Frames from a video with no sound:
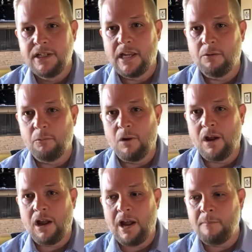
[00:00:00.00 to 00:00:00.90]
And
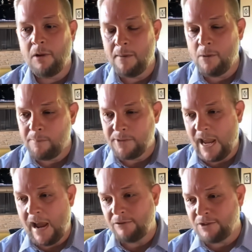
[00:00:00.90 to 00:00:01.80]
I'm hoping to
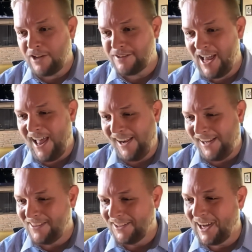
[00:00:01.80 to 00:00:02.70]
advertise that
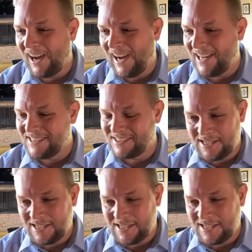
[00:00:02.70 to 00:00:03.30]
in the guide and